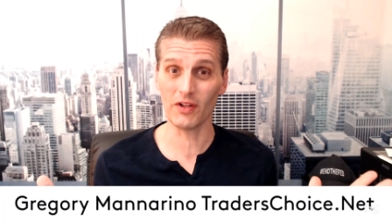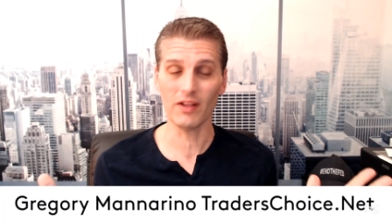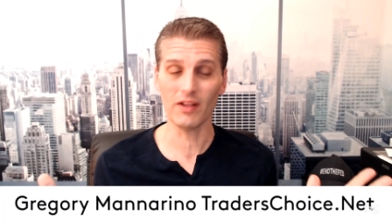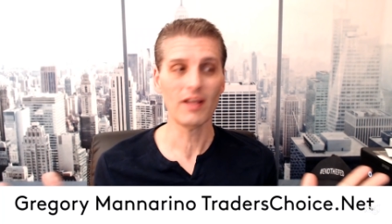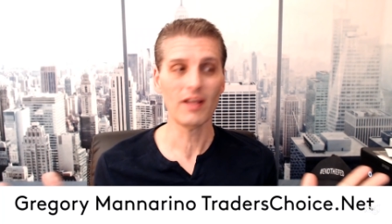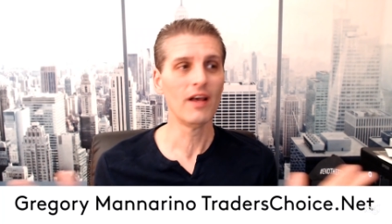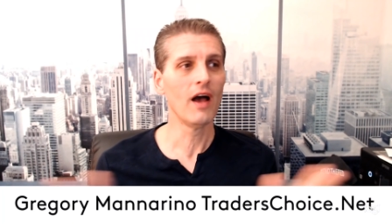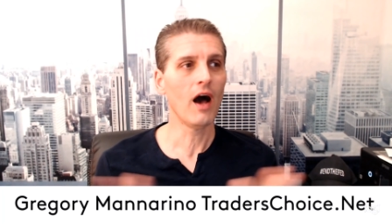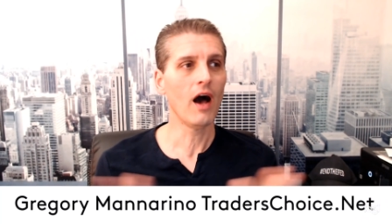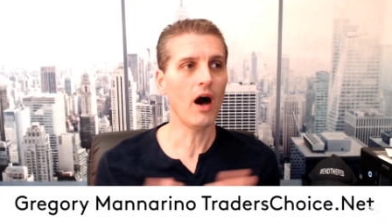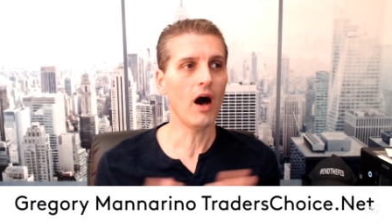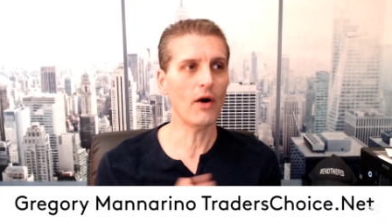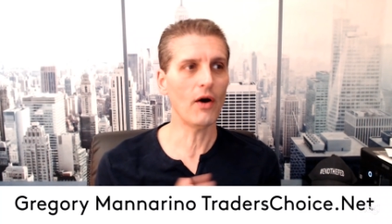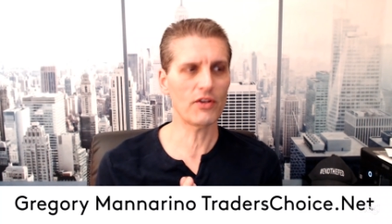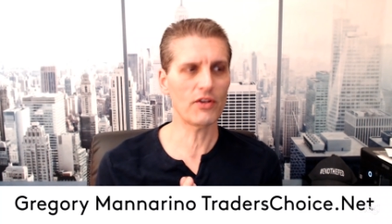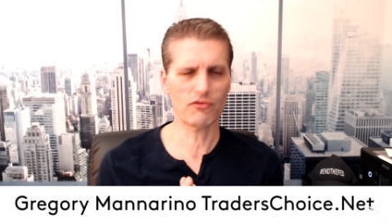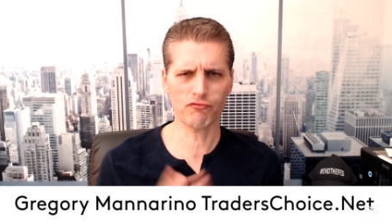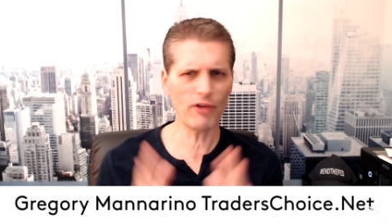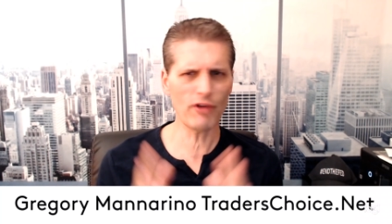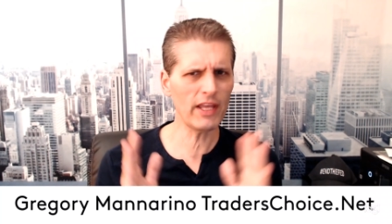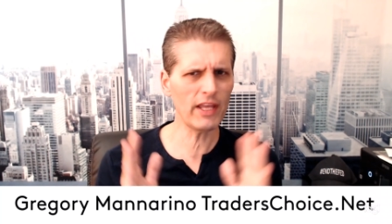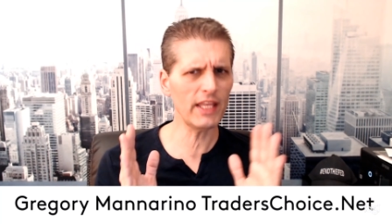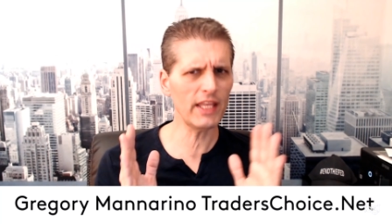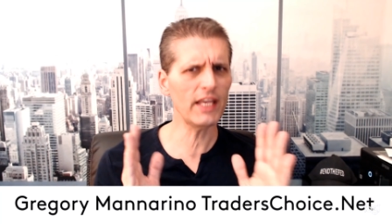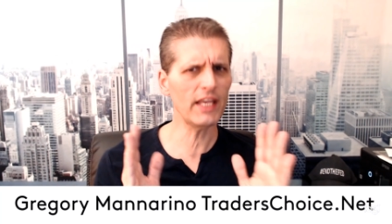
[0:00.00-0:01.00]
It's really
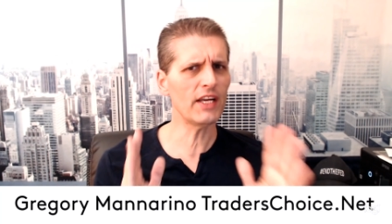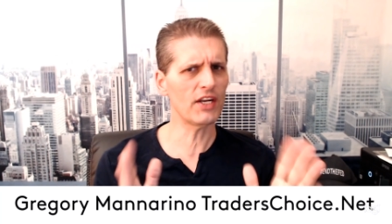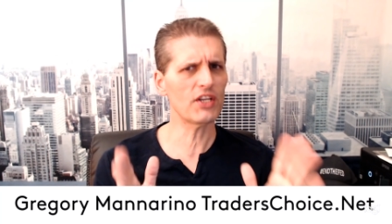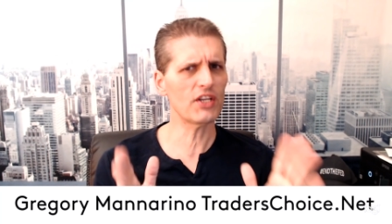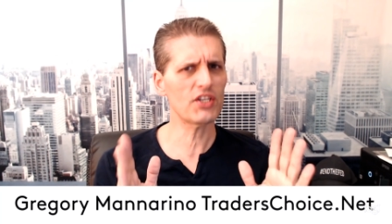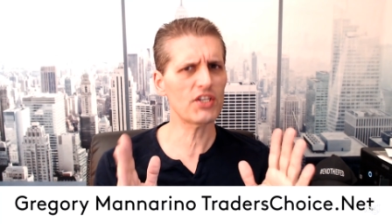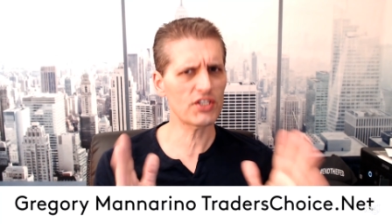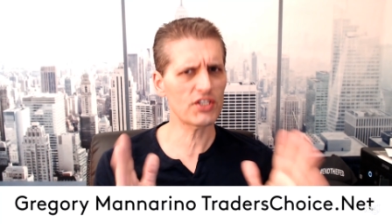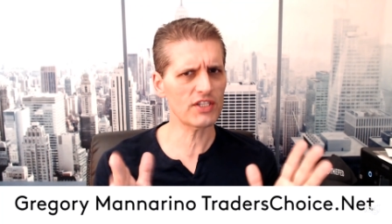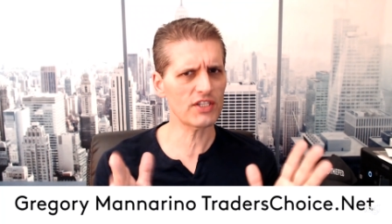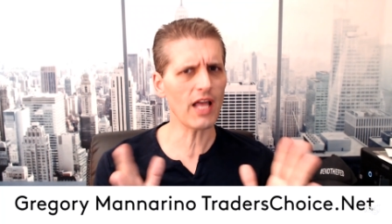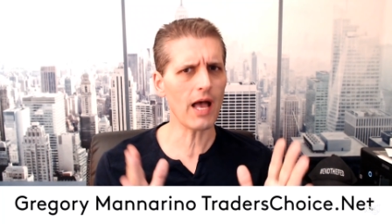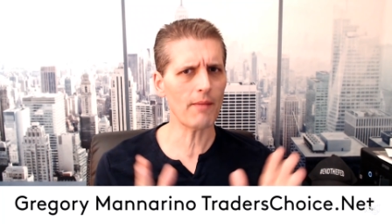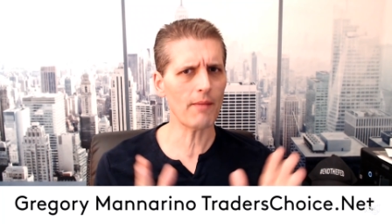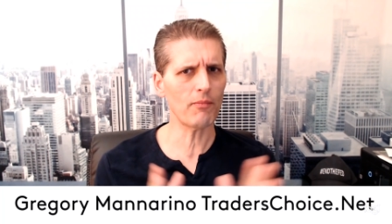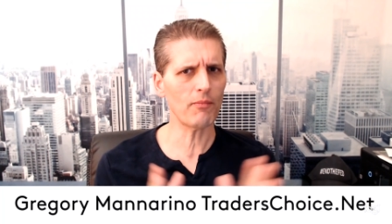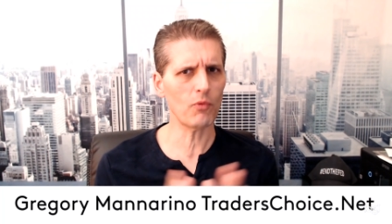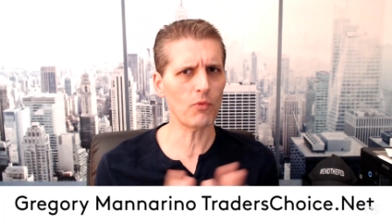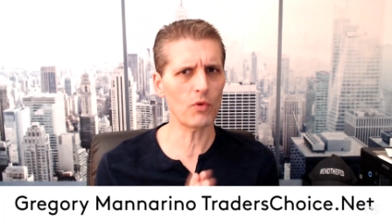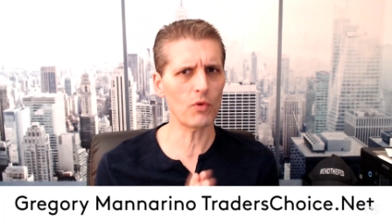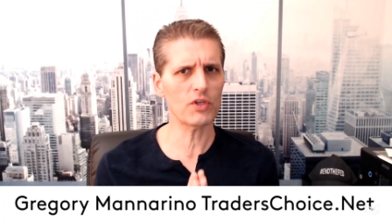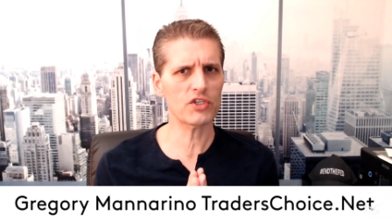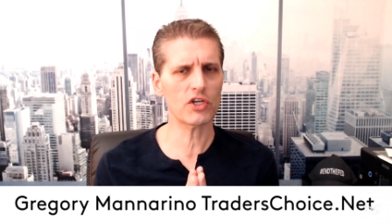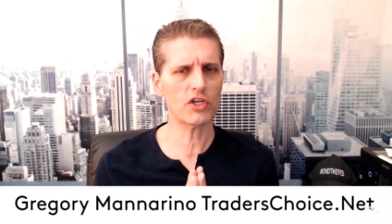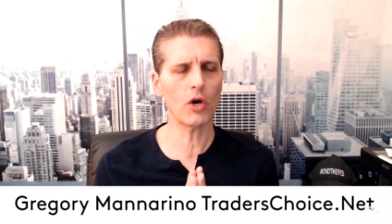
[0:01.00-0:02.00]
going to stop what's
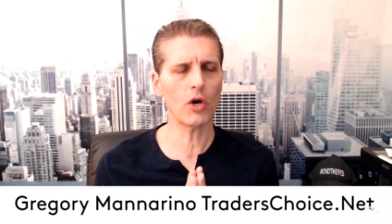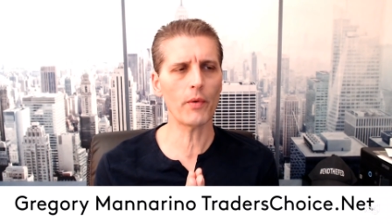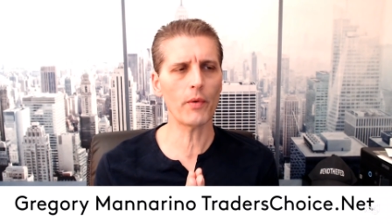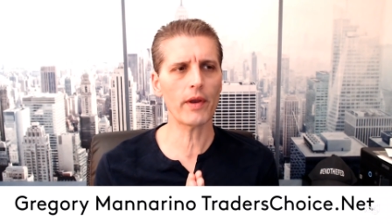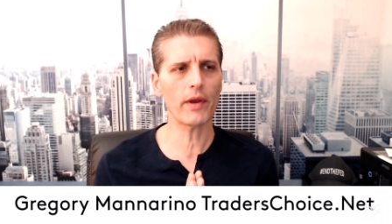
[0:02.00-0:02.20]
going on.